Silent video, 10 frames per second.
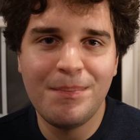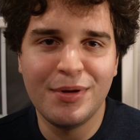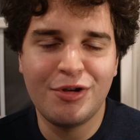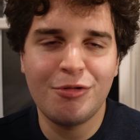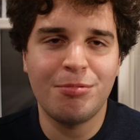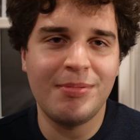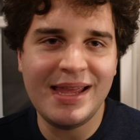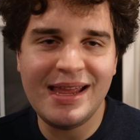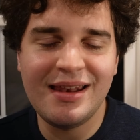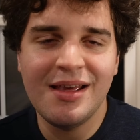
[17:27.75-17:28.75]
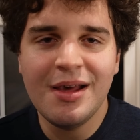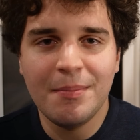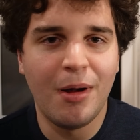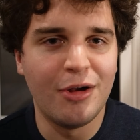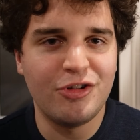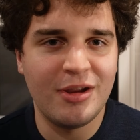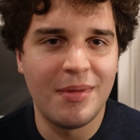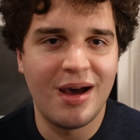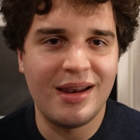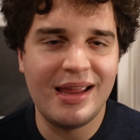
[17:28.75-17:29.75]
between Paul
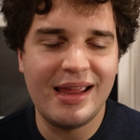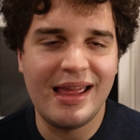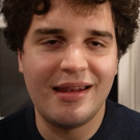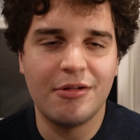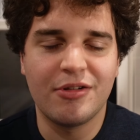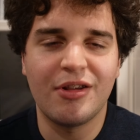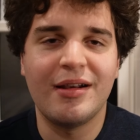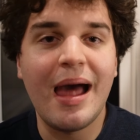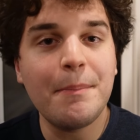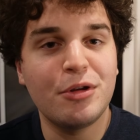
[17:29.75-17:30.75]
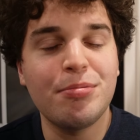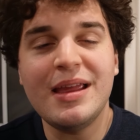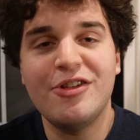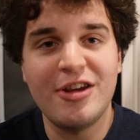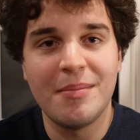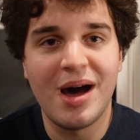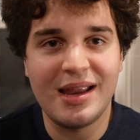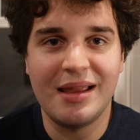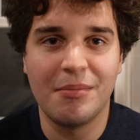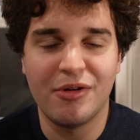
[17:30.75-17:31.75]
Giamatti and, or sorry, not between
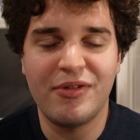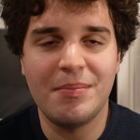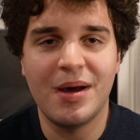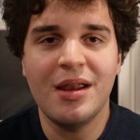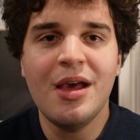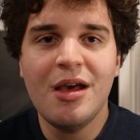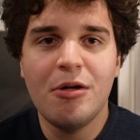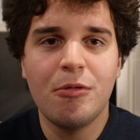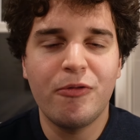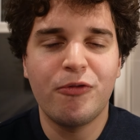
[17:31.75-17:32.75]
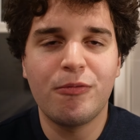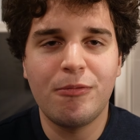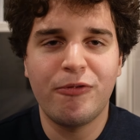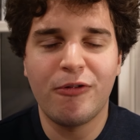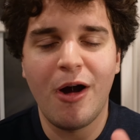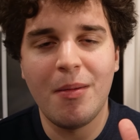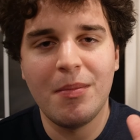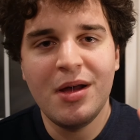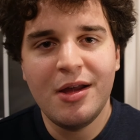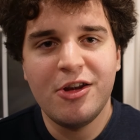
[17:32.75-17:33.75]
Giamatti and Murphy, but
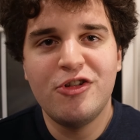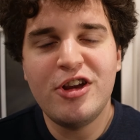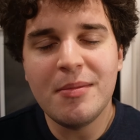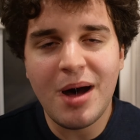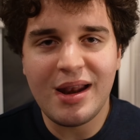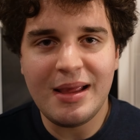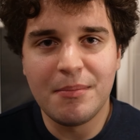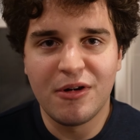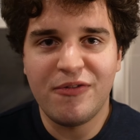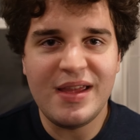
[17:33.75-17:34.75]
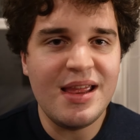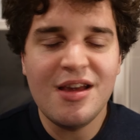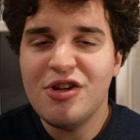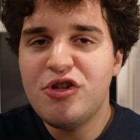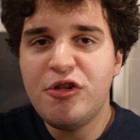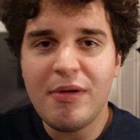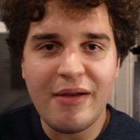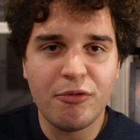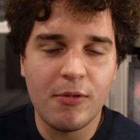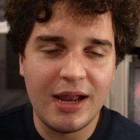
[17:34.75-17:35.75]
from Giamatti and Murphy to
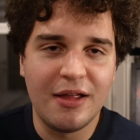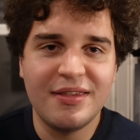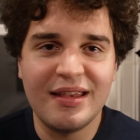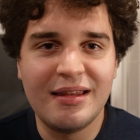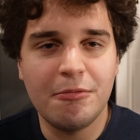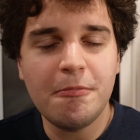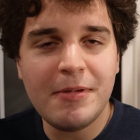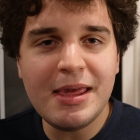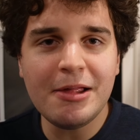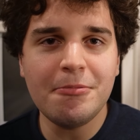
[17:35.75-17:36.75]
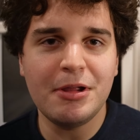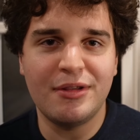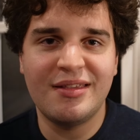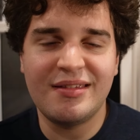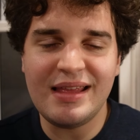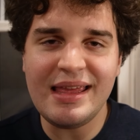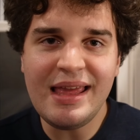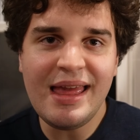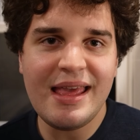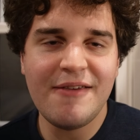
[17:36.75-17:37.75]
everyone else. And we will
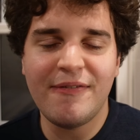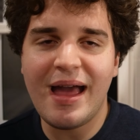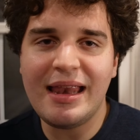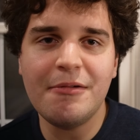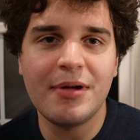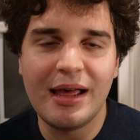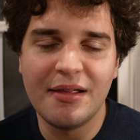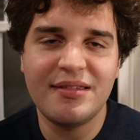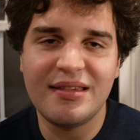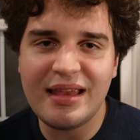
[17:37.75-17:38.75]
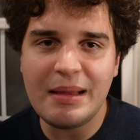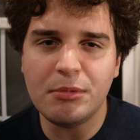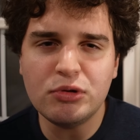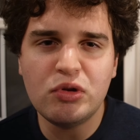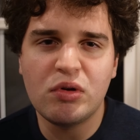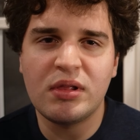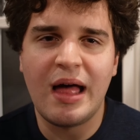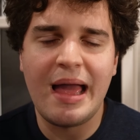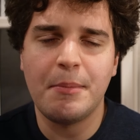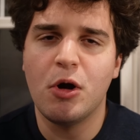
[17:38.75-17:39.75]
see if anyone else is able to
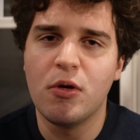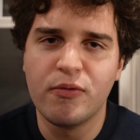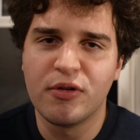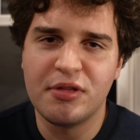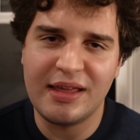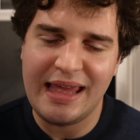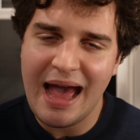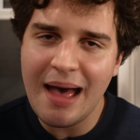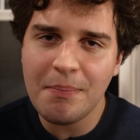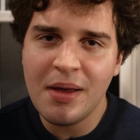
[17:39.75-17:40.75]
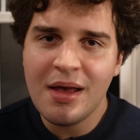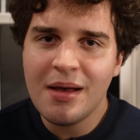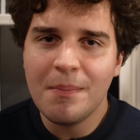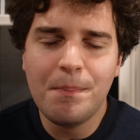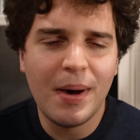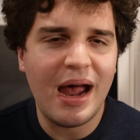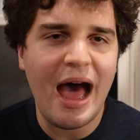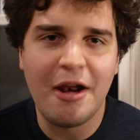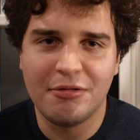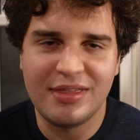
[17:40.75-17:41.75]
climb over the gap, but
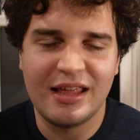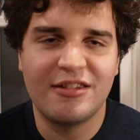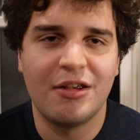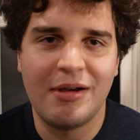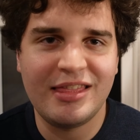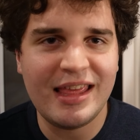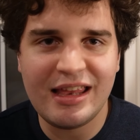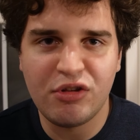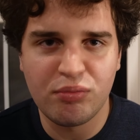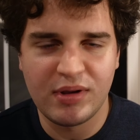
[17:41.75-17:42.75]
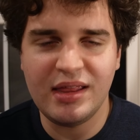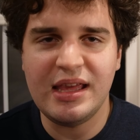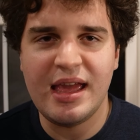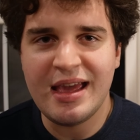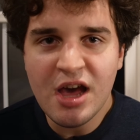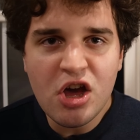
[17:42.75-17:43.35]
I don't think so. I think it's really a